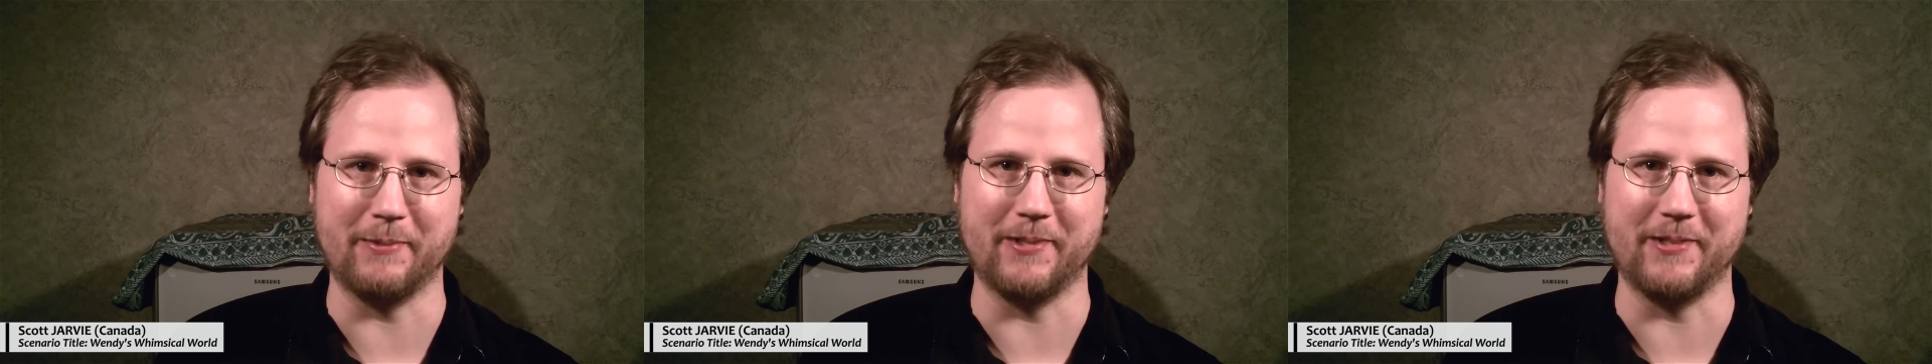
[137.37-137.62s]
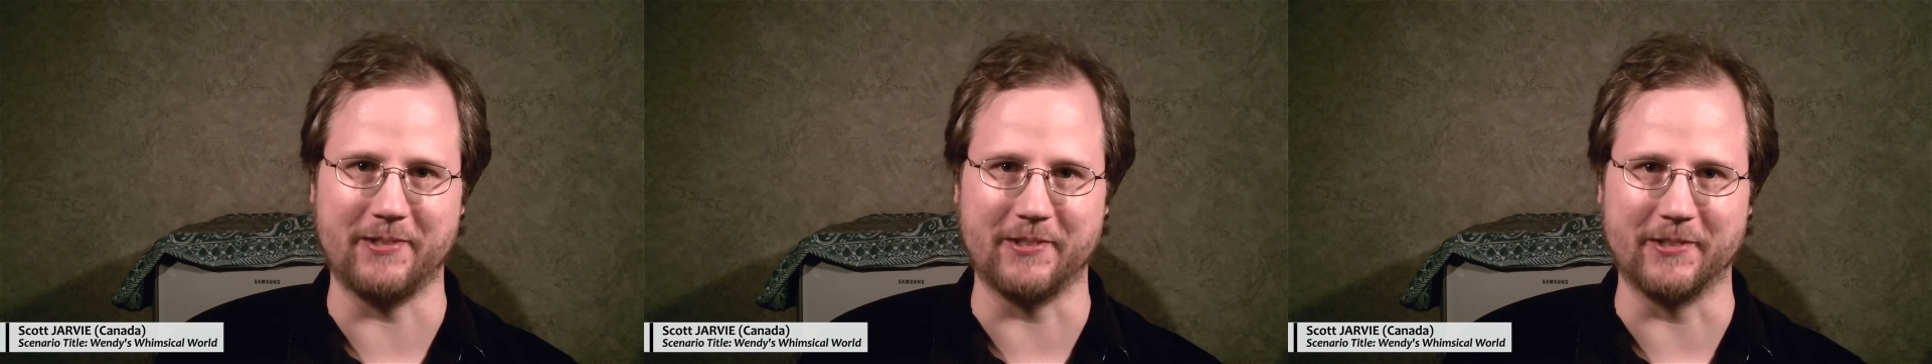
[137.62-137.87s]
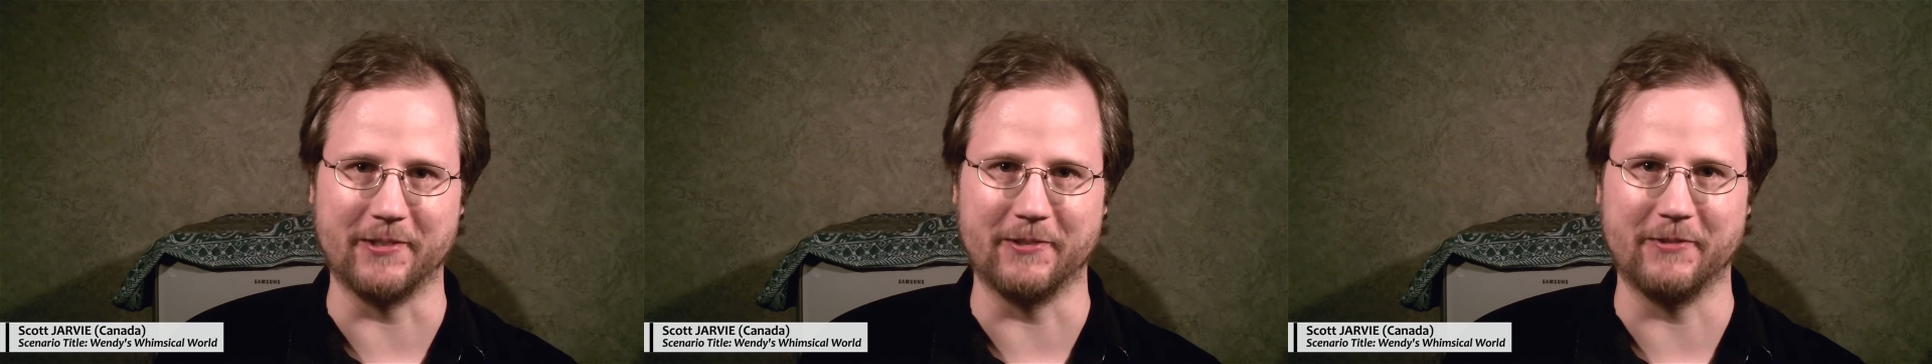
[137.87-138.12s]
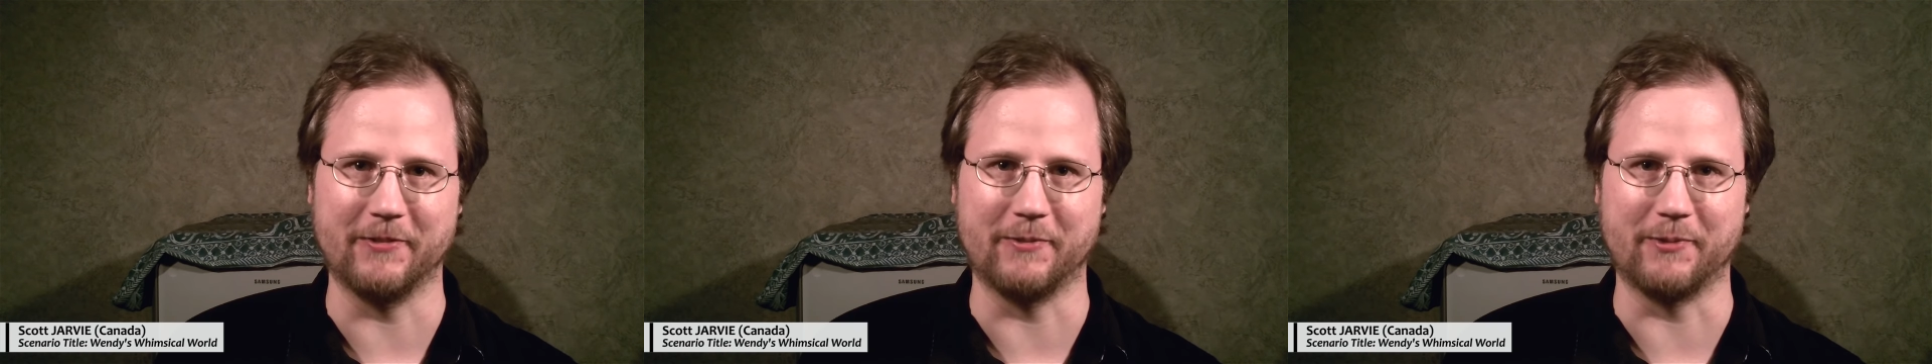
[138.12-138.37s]
producer
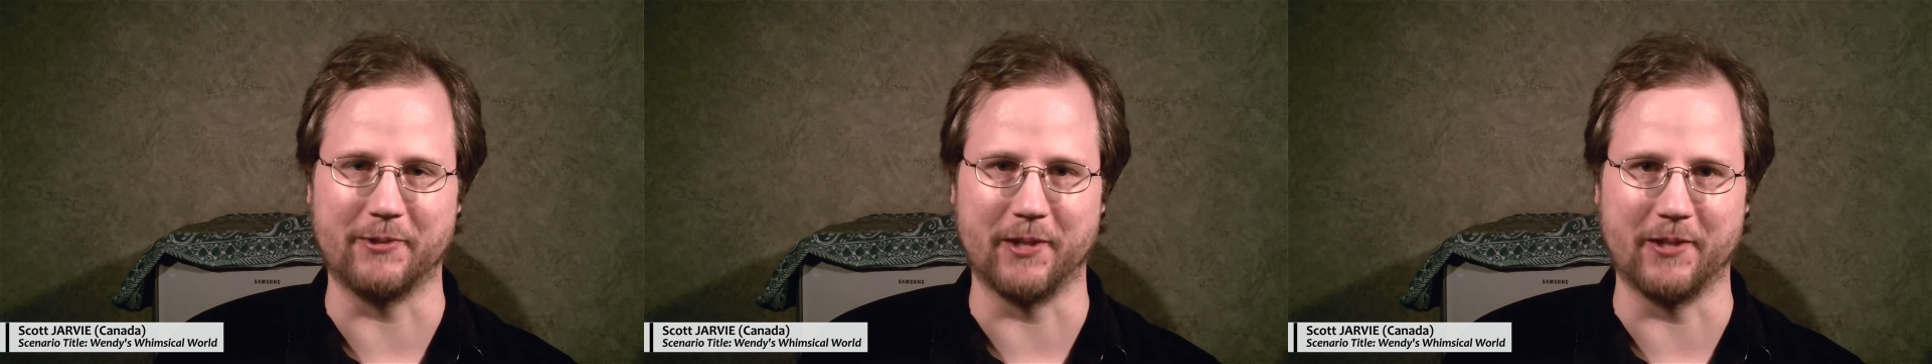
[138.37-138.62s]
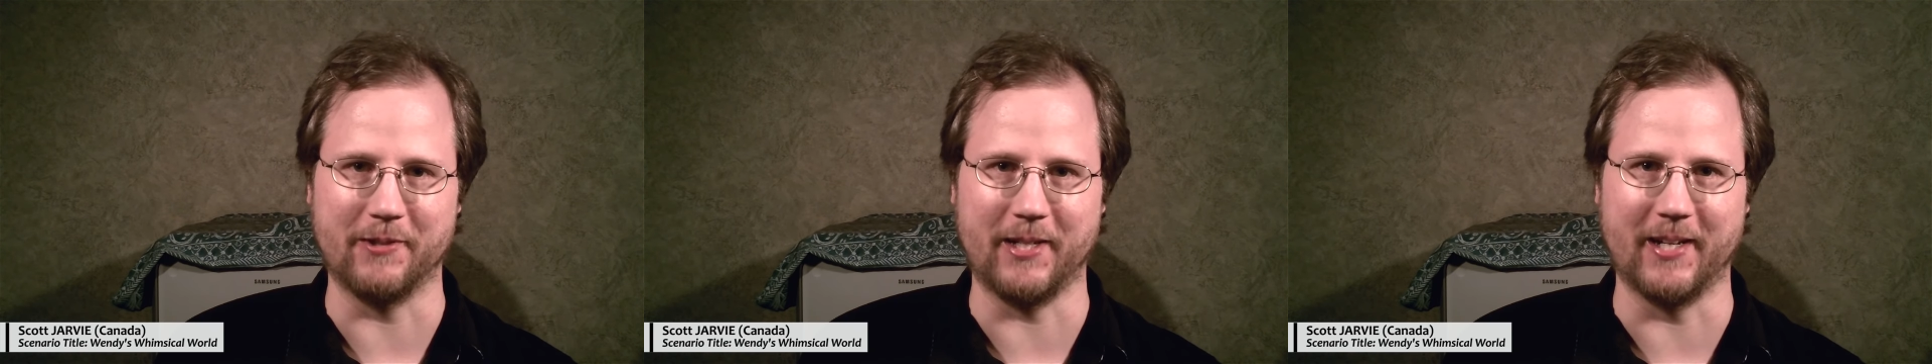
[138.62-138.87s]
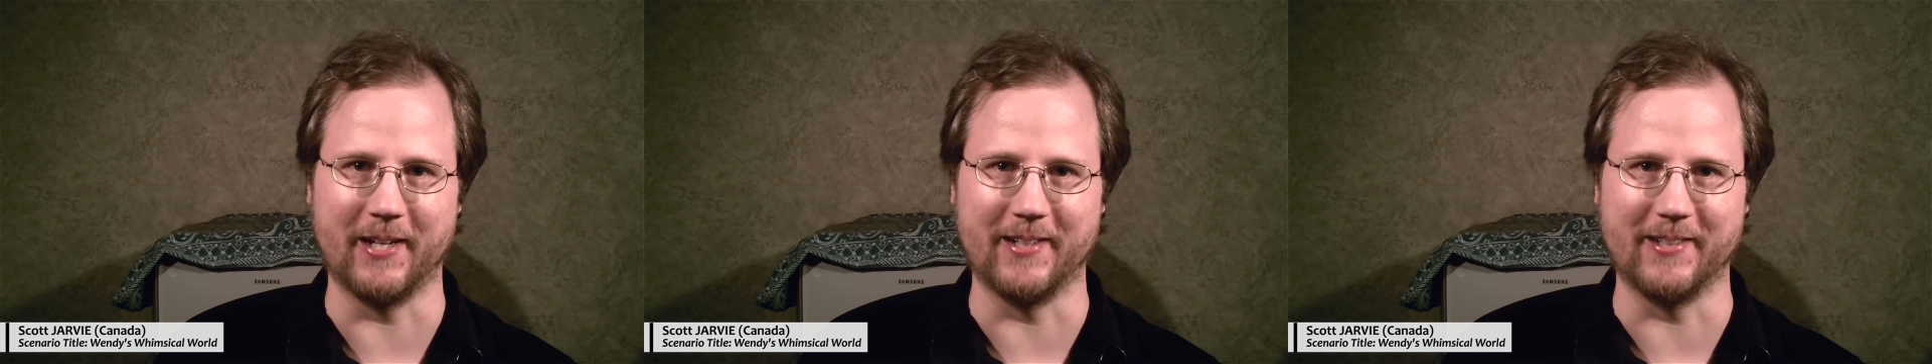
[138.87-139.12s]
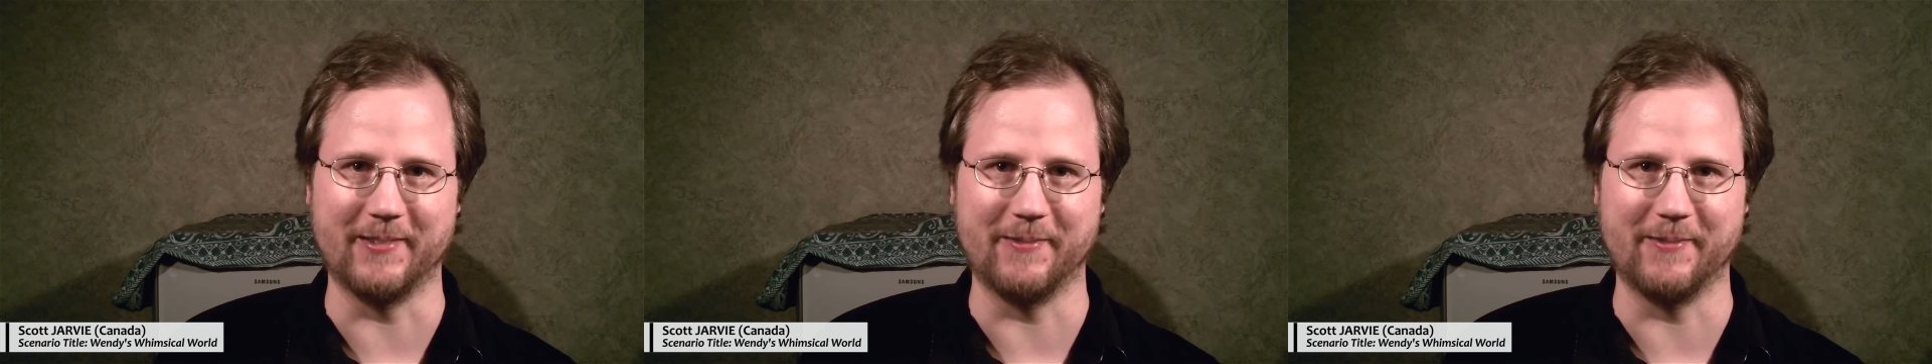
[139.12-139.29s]
from Toronto, Canada.